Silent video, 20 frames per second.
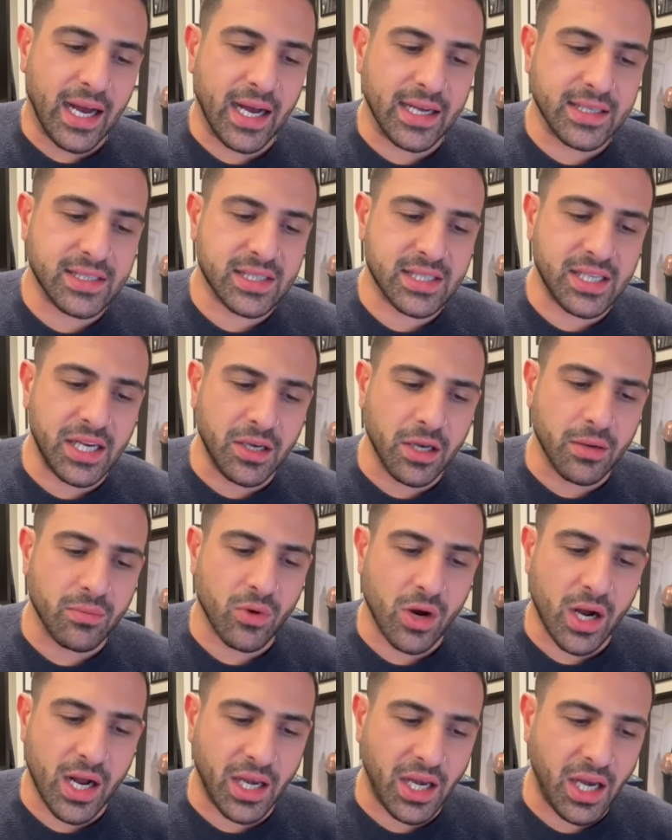Signum
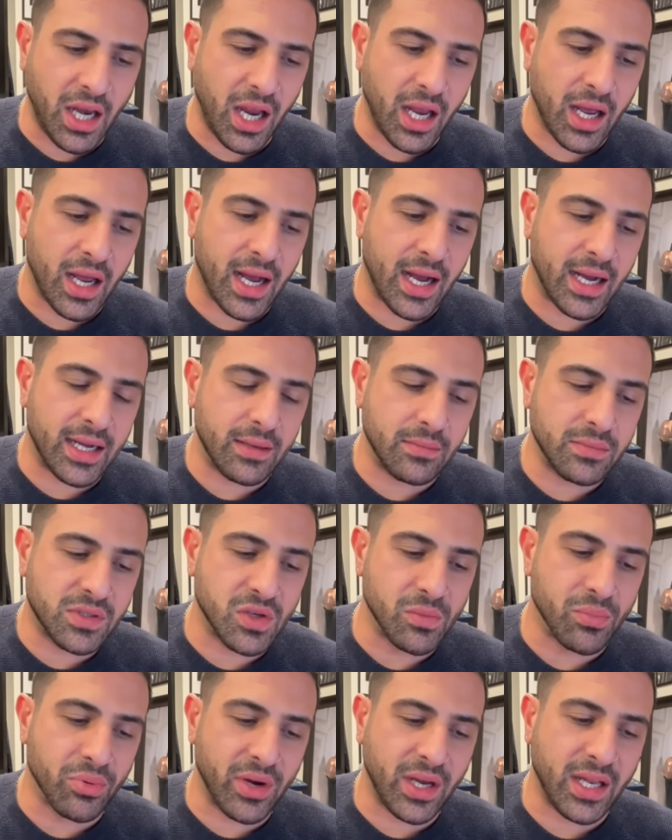right here
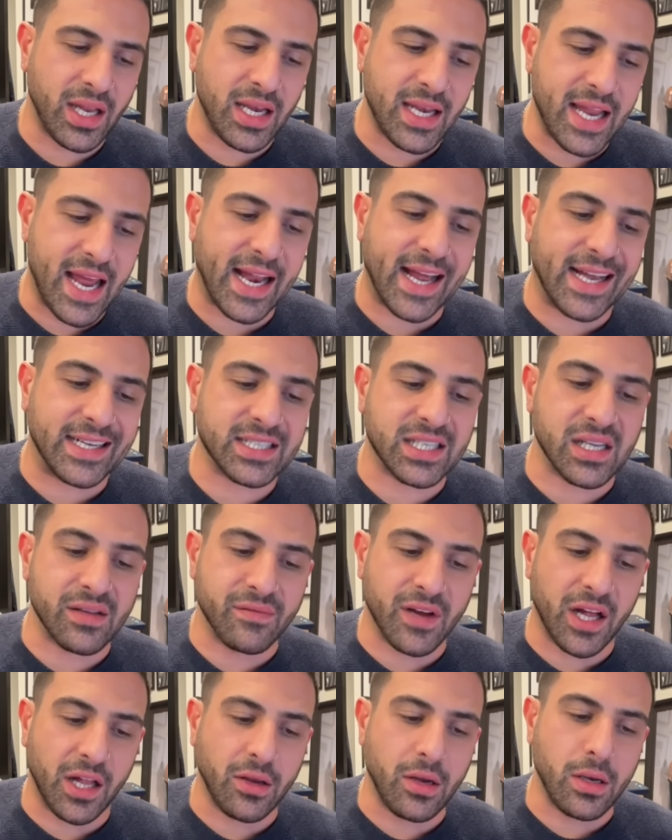to bring the net asset
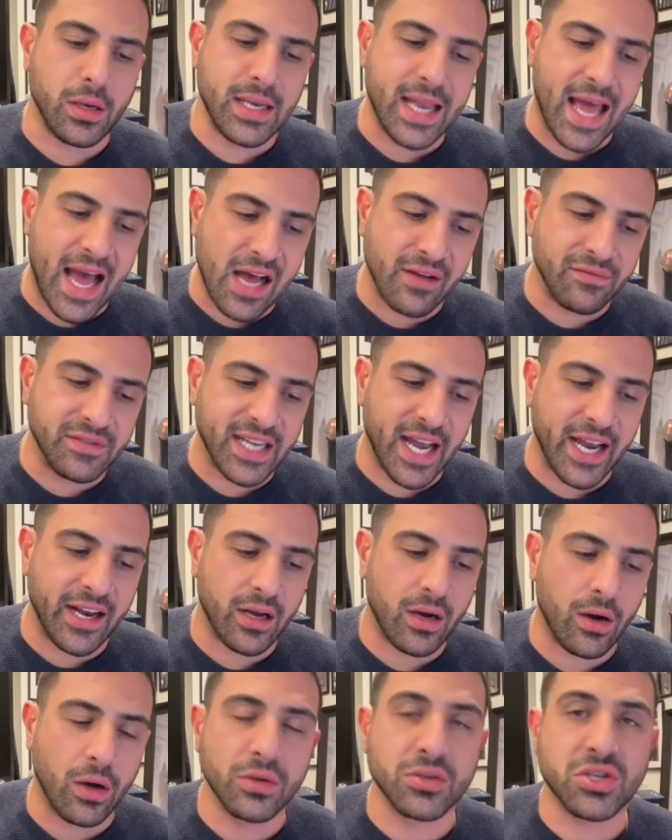value NAV
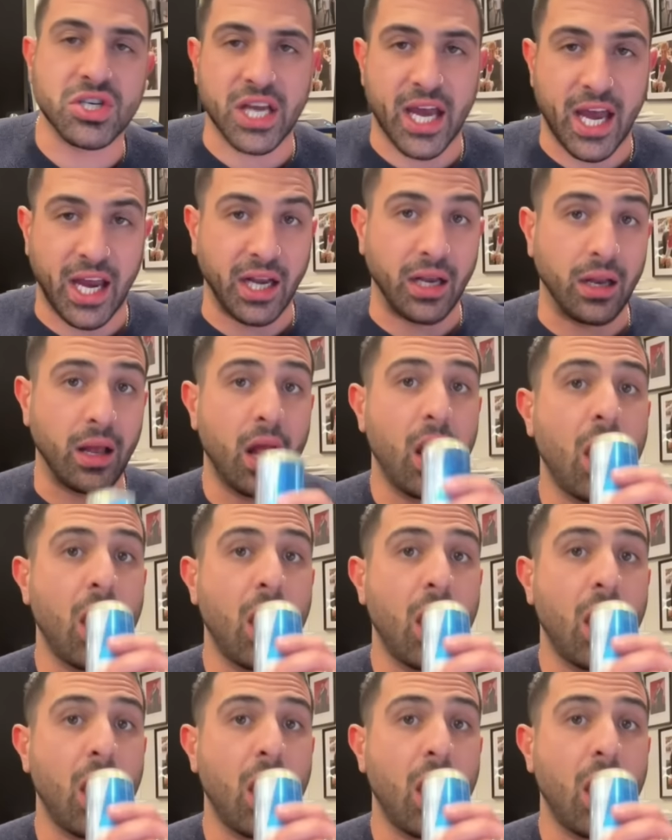data on chain.